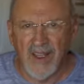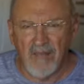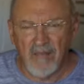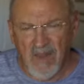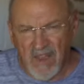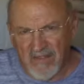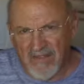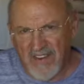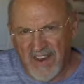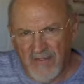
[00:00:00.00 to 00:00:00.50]

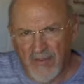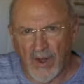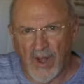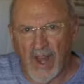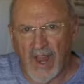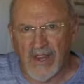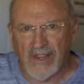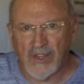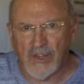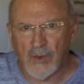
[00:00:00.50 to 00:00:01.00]
My favorite
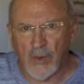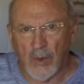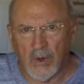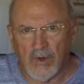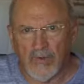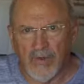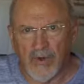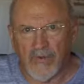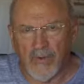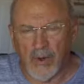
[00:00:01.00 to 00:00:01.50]
light source
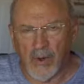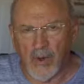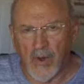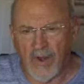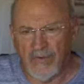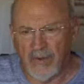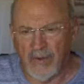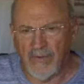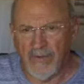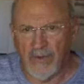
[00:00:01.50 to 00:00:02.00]
for
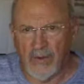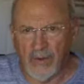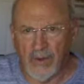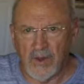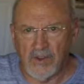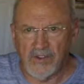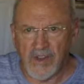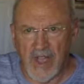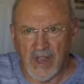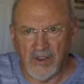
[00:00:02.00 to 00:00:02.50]
photographing food
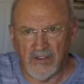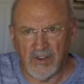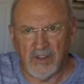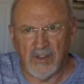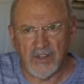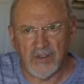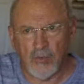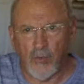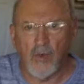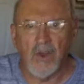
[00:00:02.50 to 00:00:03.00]
is actually
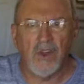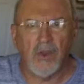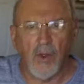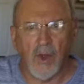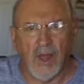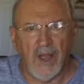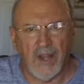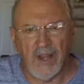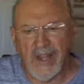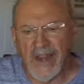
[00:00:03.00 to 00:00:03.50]
just window
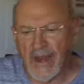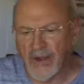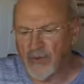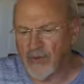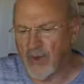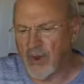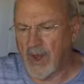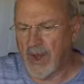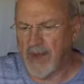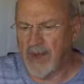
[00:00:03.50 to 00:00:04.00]
light,
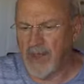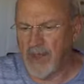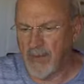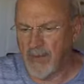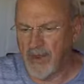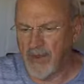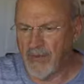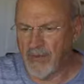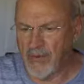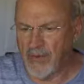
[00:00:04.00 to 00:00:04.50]
natural light
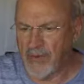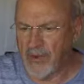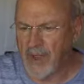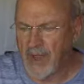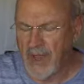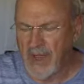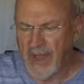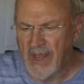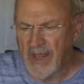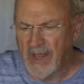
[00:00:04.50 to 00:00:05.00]
coming through.
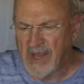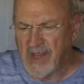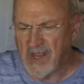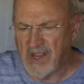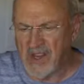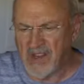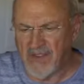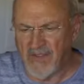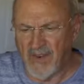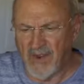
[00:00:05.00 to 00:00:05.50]

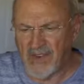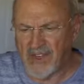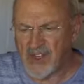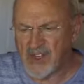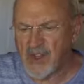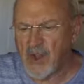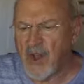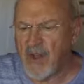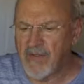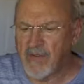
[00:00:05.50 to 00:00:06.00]
There's a very
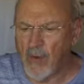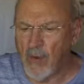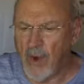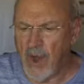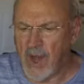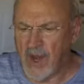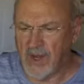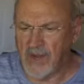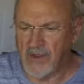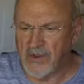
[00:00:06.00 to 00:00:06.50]
soft
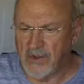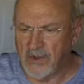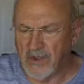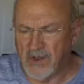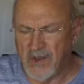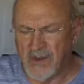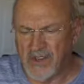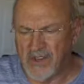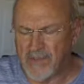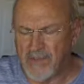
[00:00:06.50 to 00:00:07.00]
quality to it,
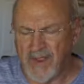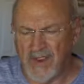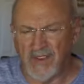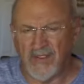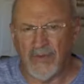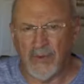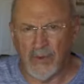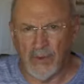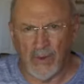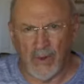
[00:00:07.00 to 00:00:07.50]
and it just makes
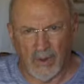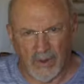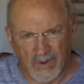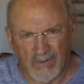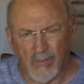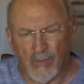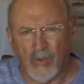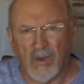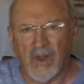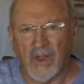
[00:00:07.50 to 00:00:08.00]
food look
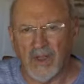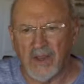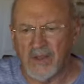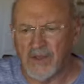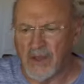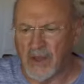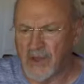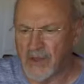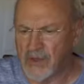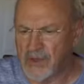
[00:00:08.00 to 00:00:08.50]
really
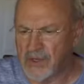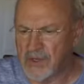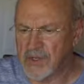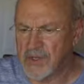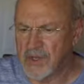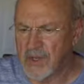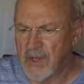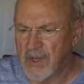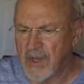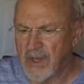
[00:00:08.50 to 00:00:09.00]
delicious.
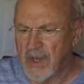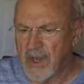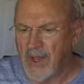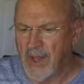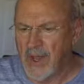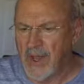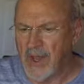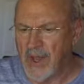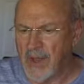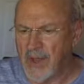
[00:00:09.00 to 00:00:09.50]

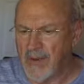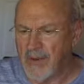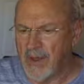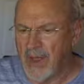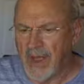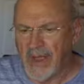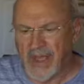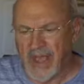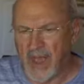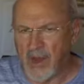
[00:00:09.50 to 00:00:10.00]

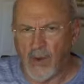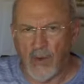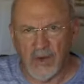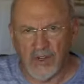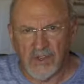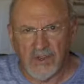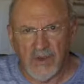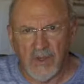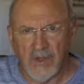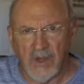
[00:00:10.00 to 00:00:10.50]
Can't
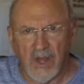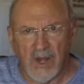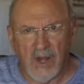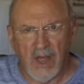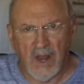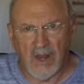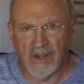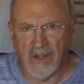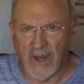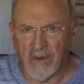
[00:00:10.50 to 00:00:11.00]
always do that. A
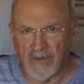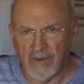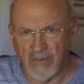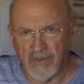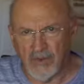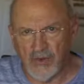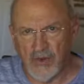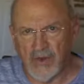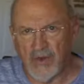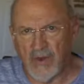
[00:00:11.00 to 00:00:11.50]
lot of times I'm
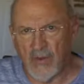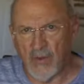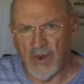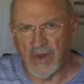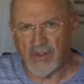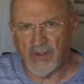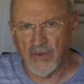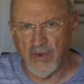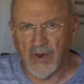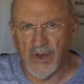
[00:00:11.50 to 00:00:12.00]
shooting in
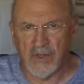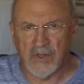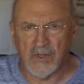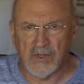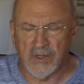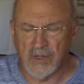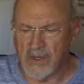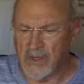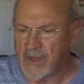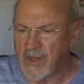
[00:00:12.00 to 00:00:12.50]
restaurants